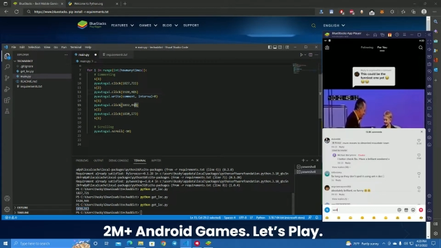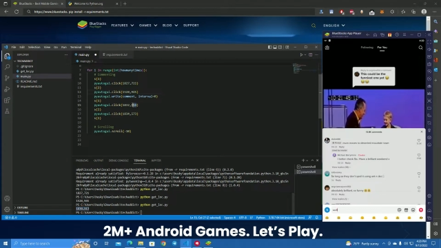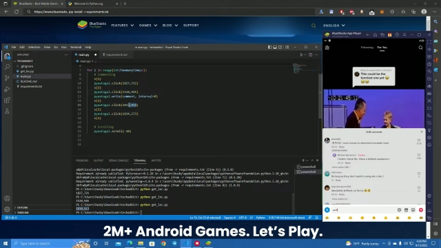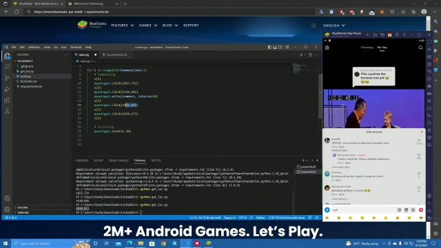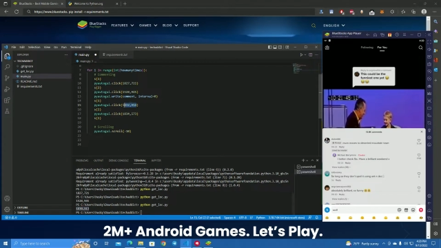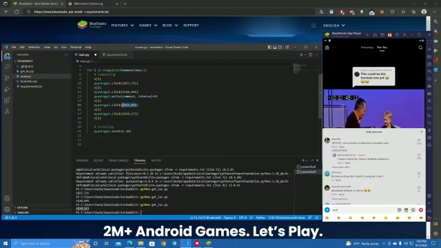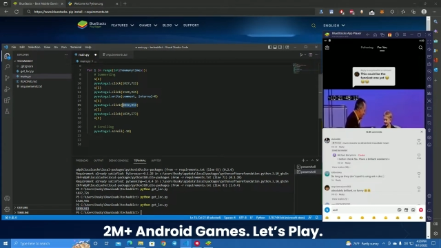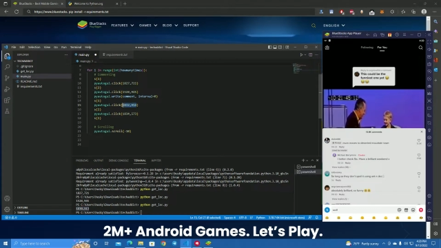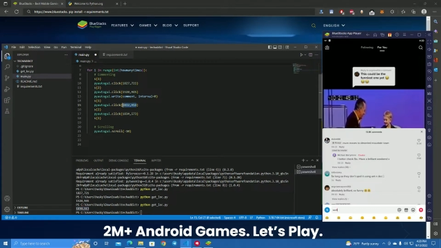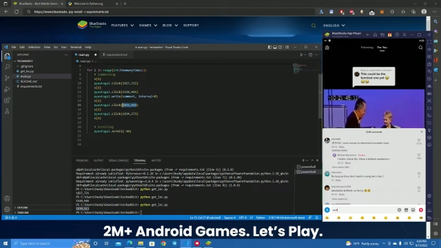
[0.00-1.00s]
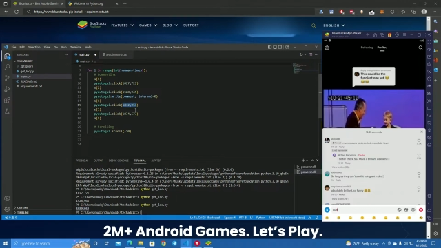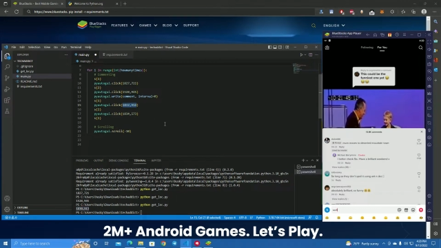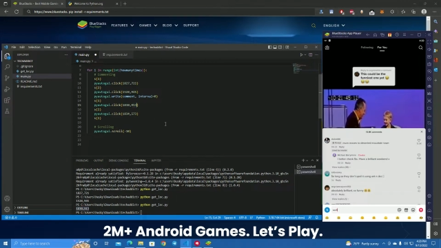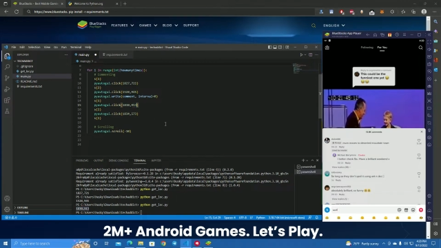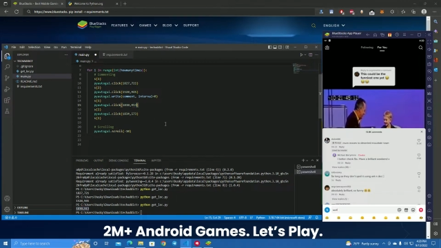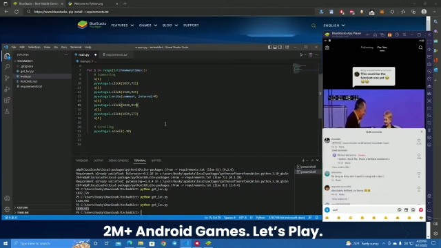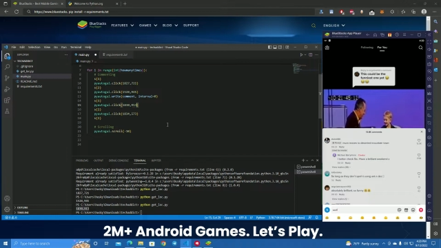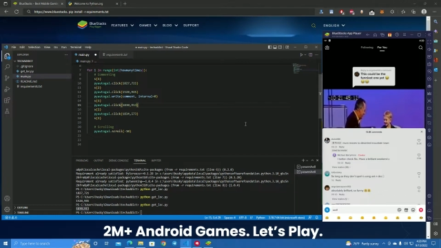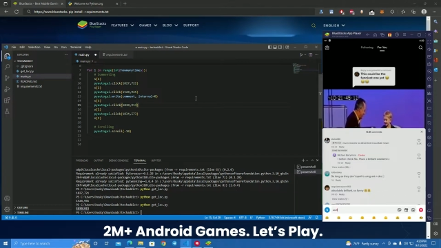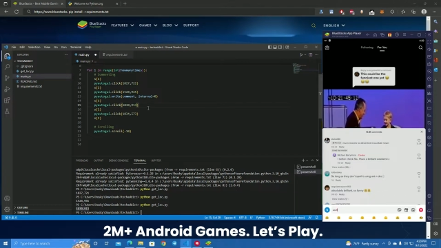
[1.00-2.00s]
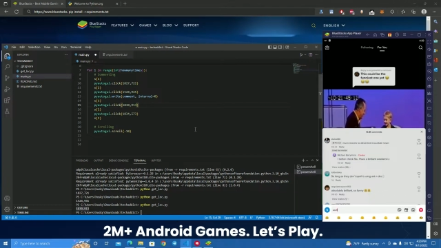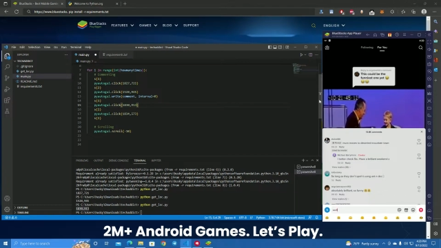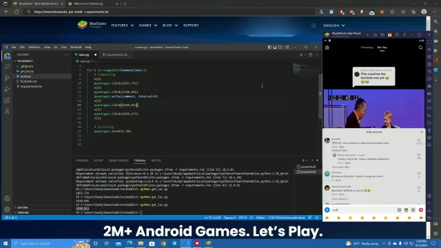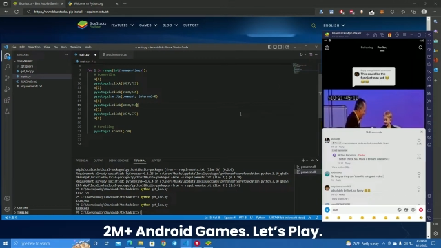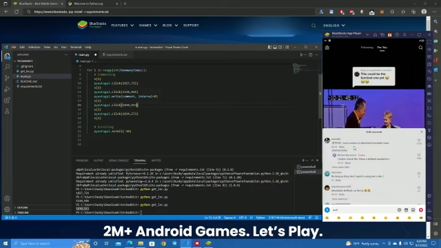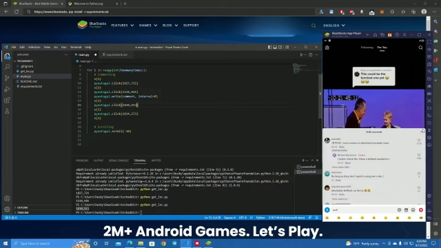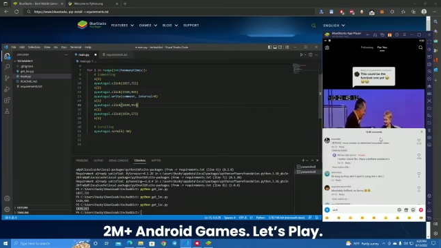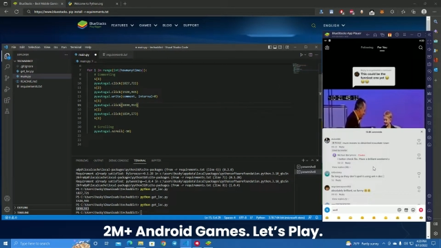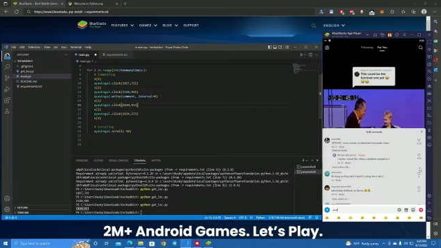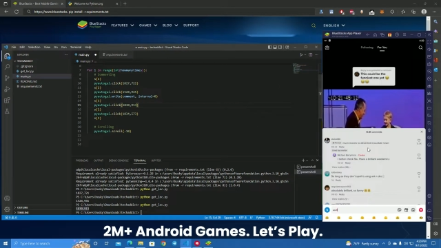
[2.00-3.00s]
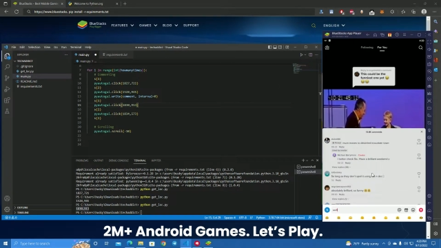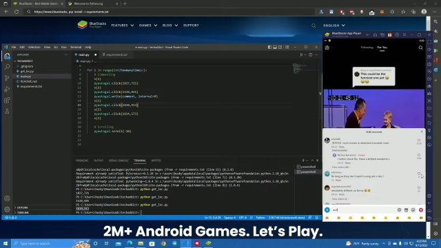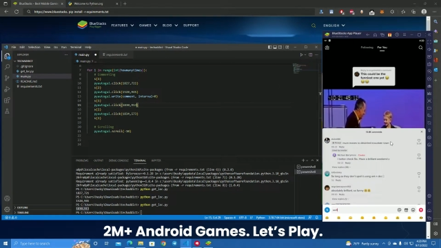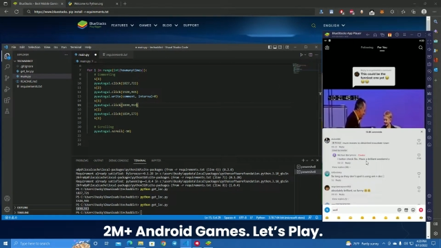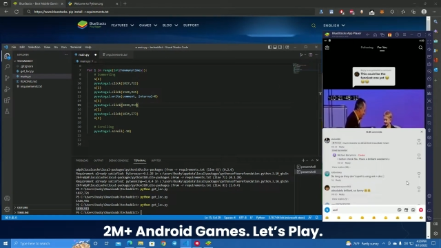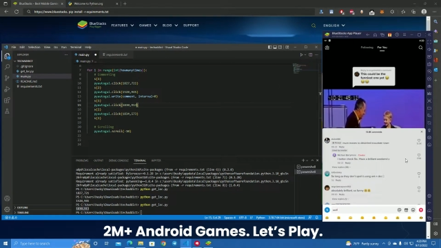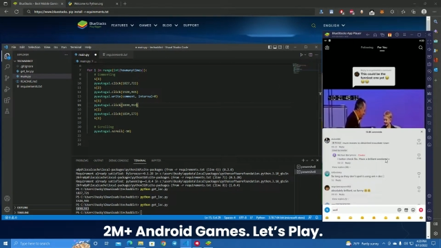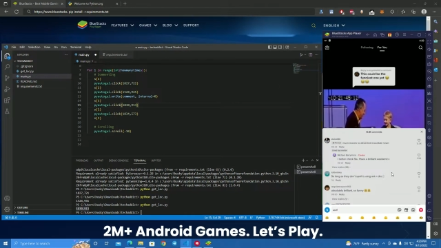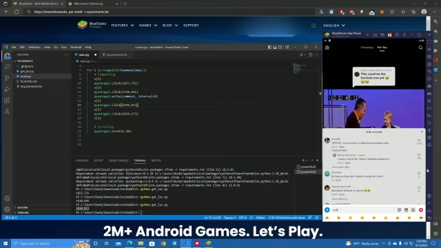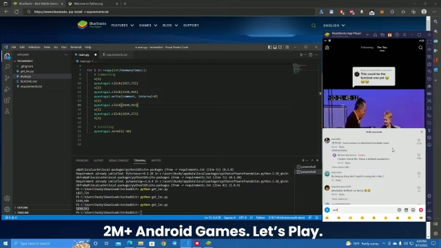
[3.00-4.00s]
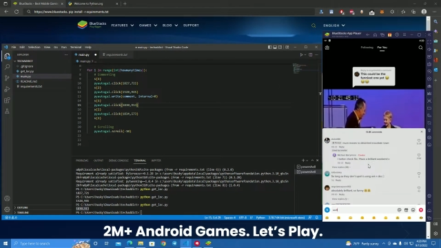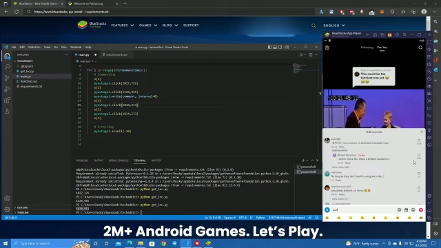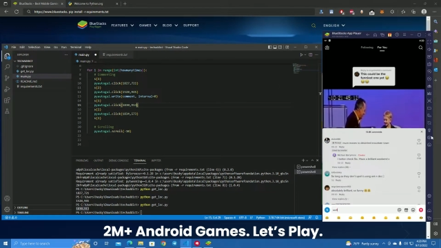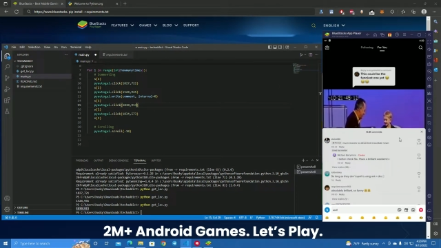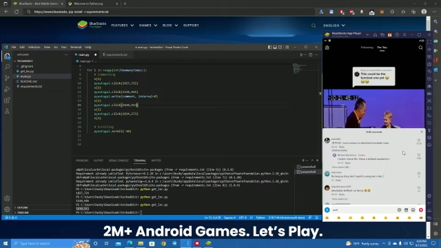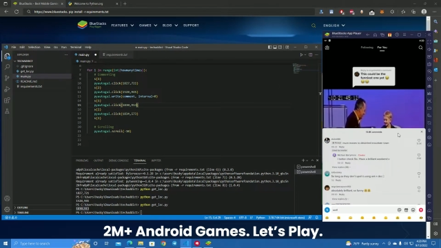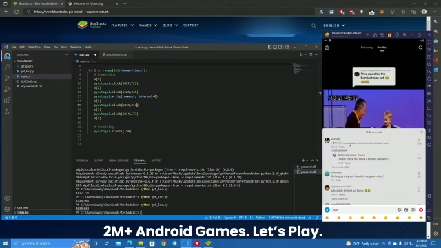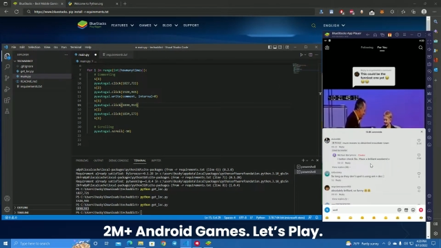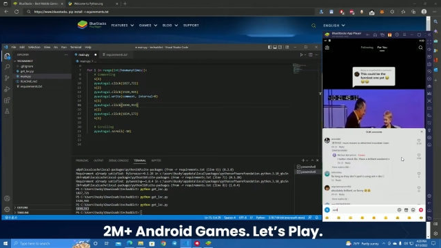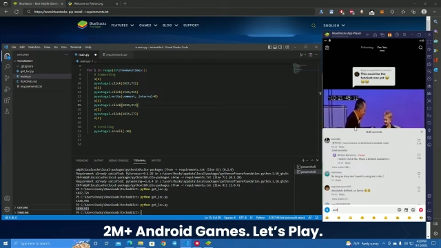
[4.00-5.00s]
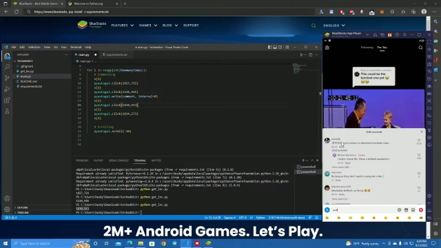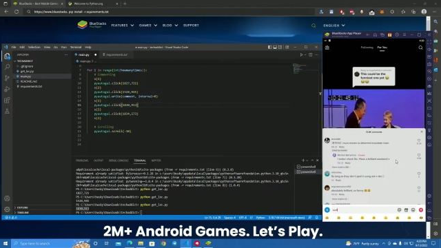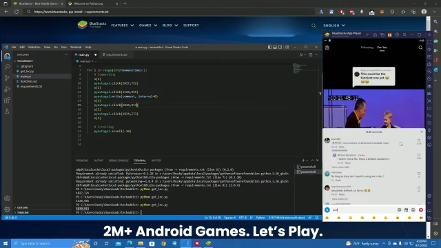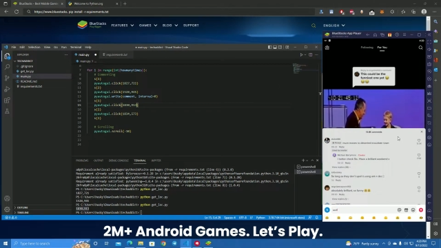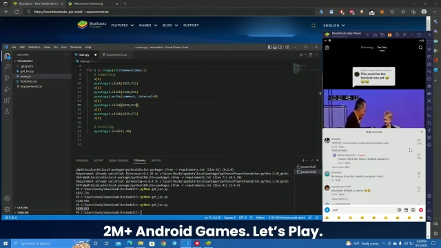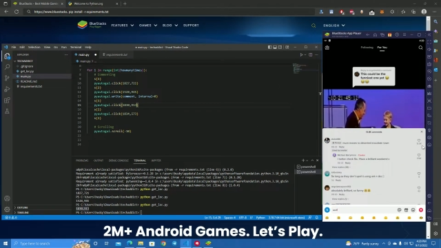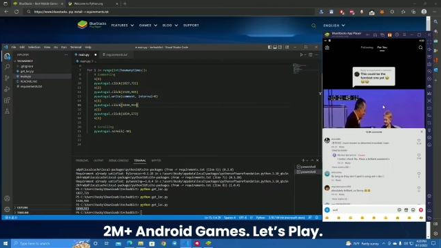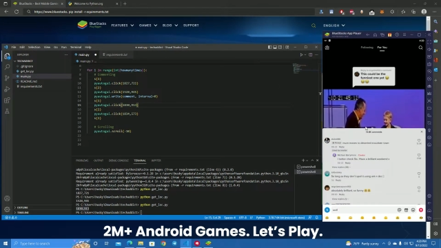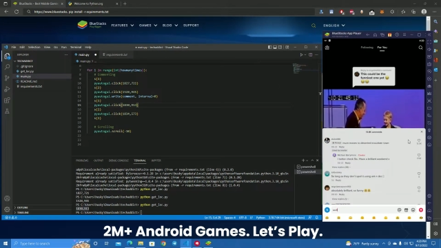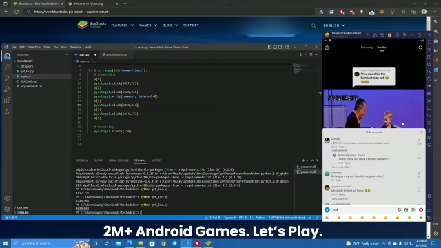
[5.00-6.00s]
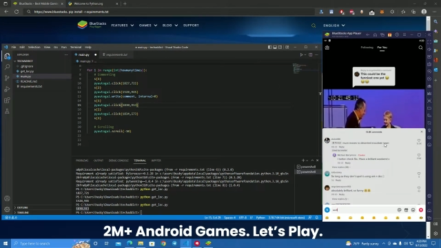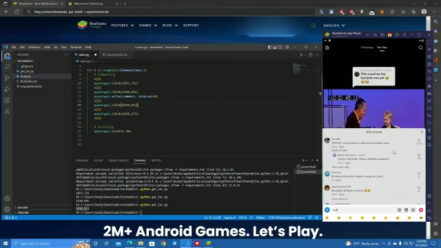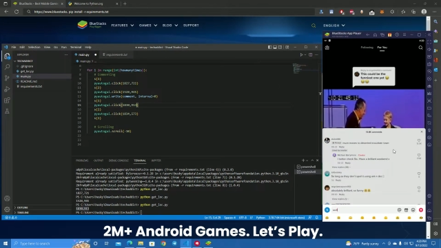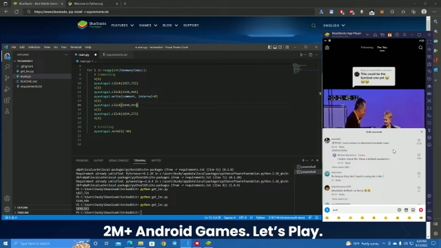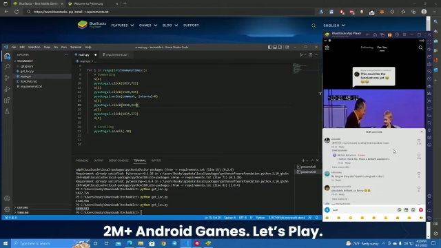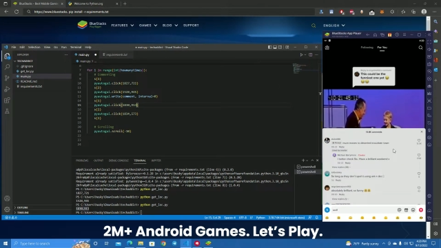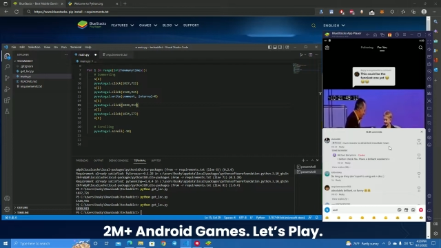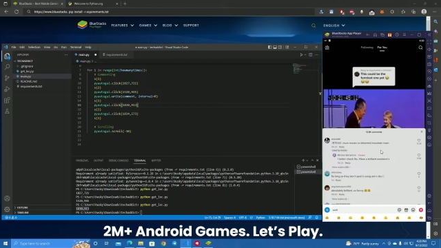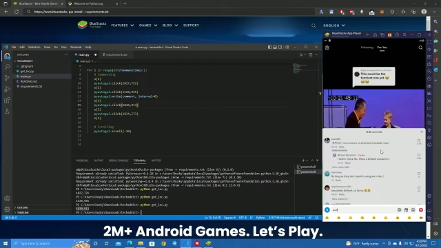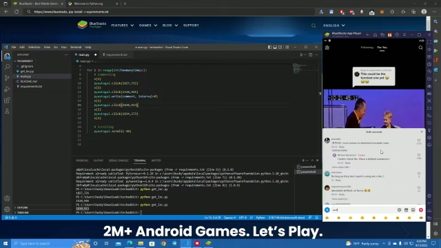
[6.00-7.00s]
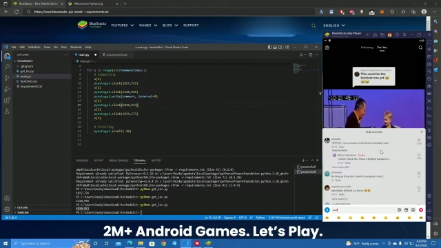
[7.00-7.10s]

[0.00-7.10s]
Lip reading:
[unreadable: no face in view]